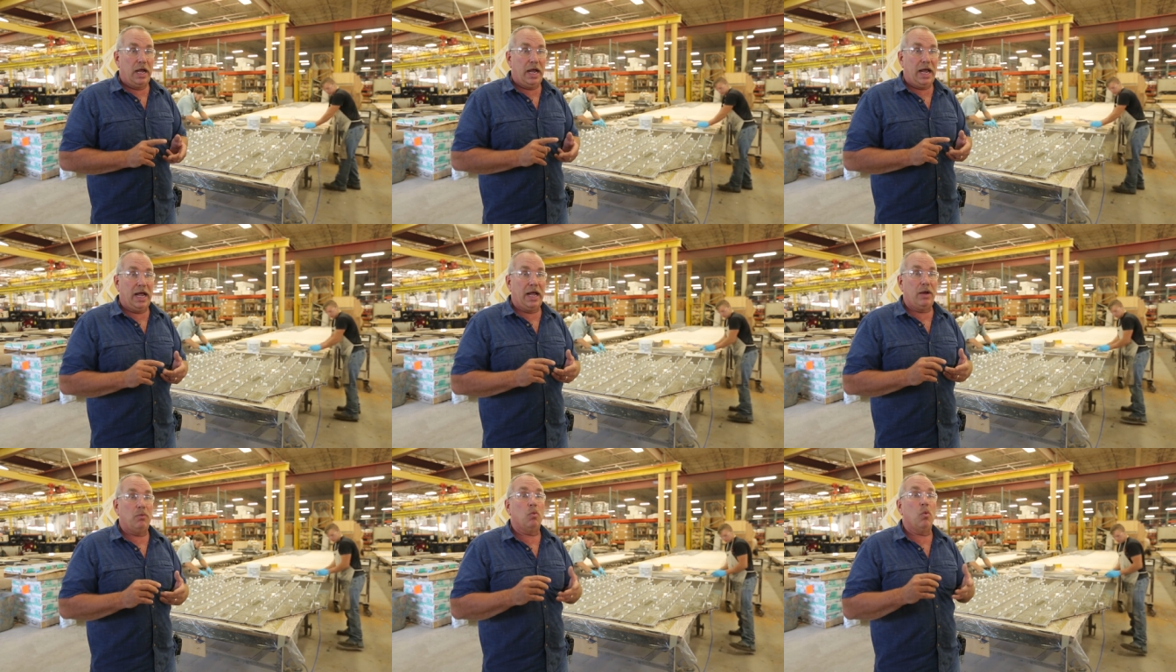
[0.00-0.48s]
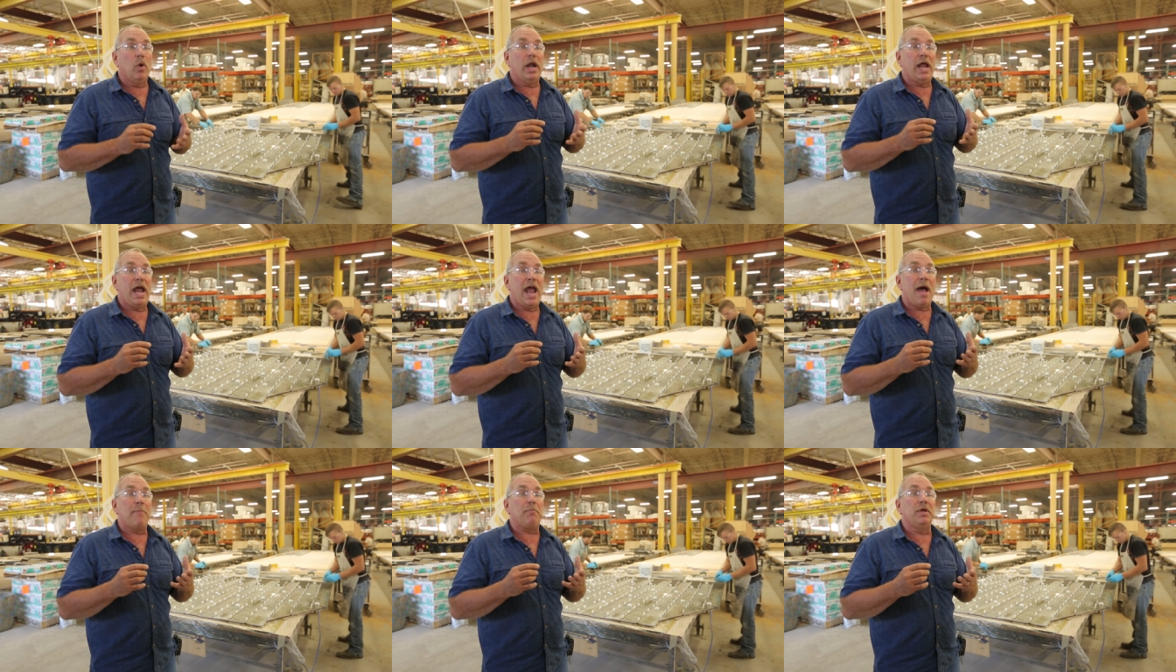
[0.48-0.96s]
And what
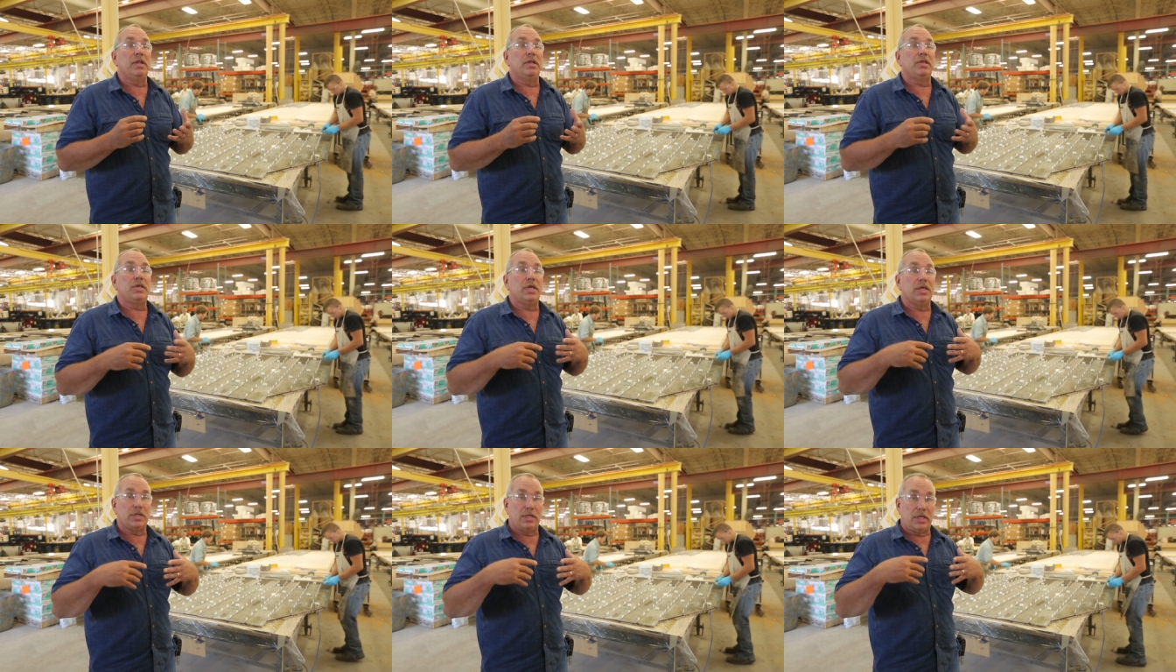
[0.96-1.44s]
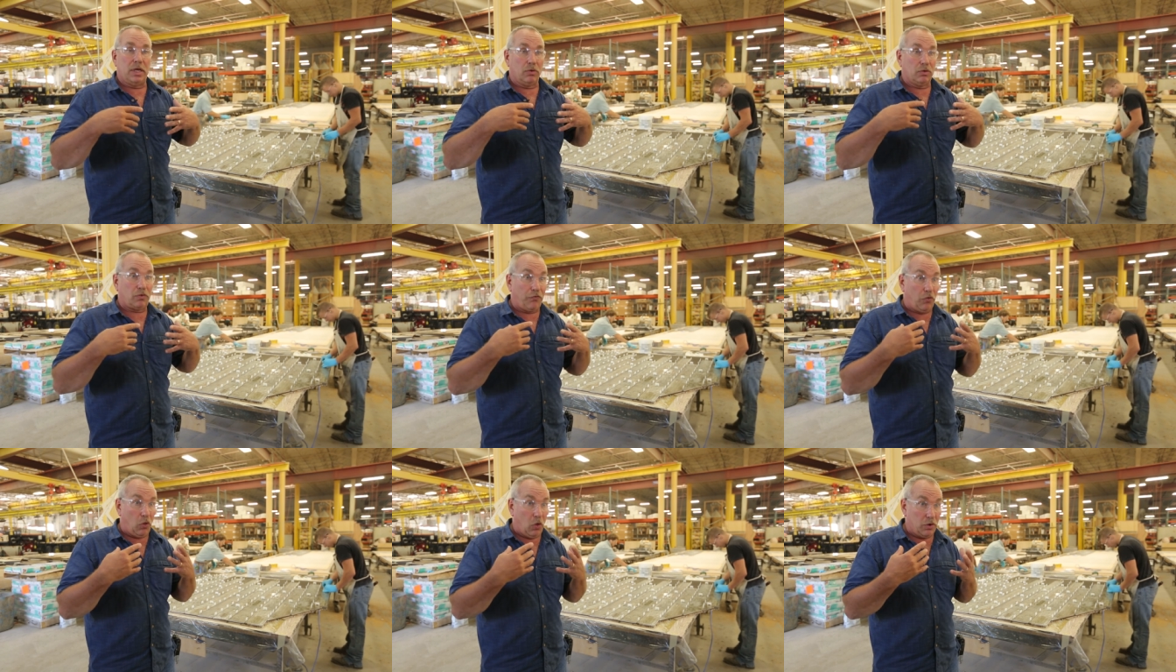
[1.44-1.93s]
happens is
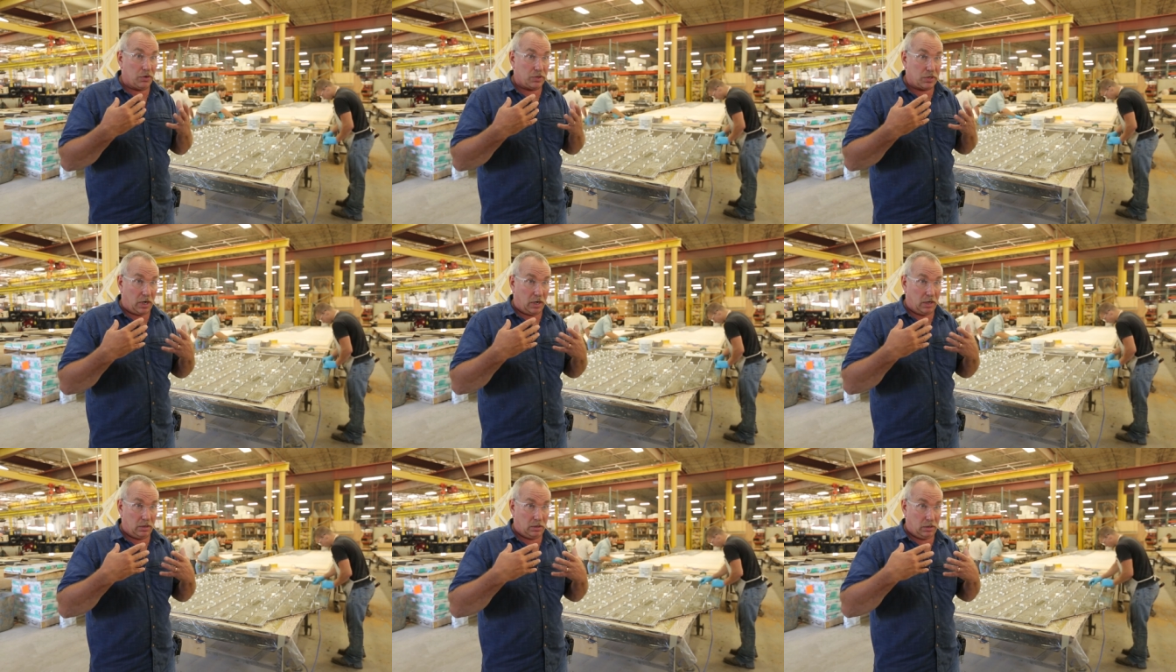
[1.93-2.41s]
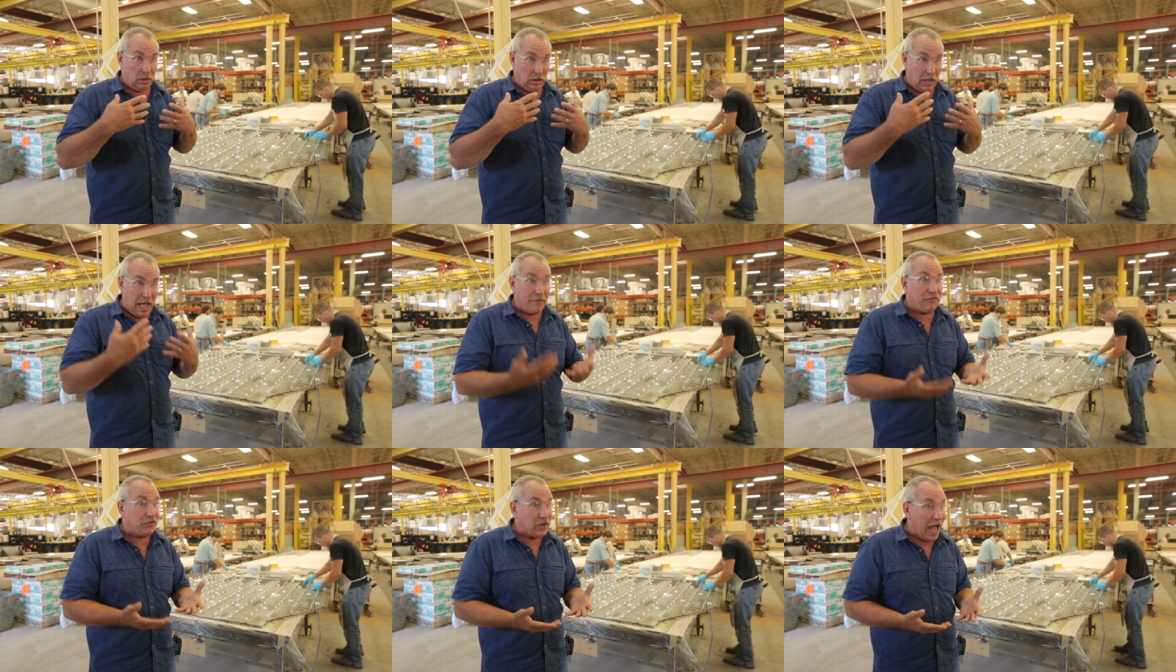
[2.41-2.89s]
those floors are
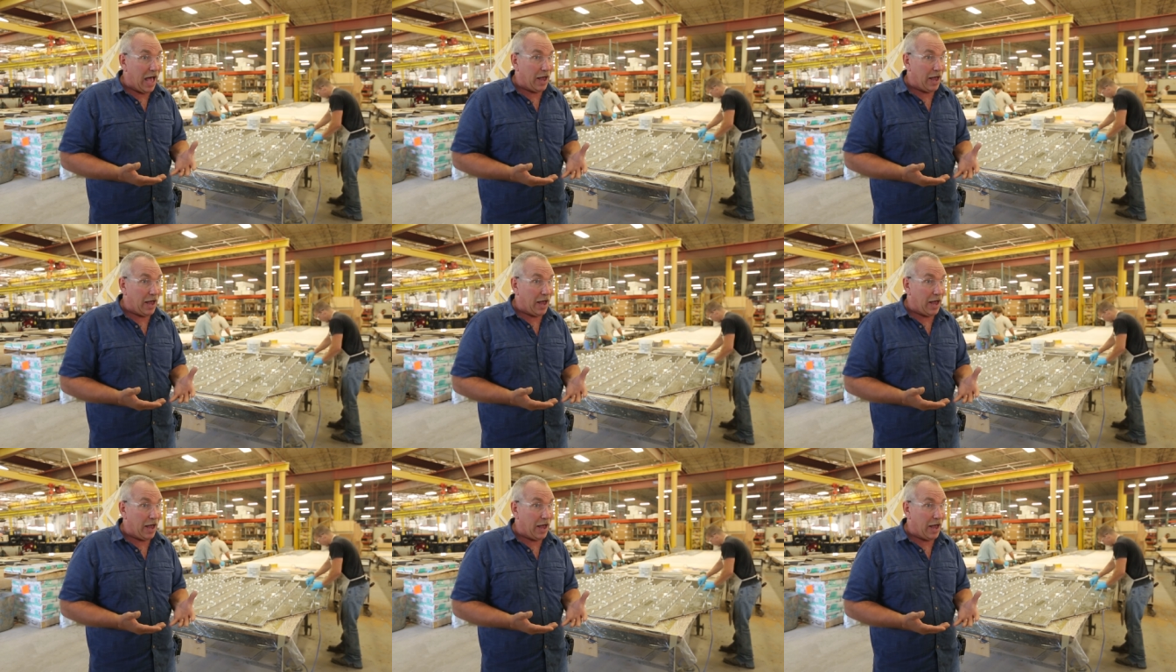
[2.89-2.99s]
left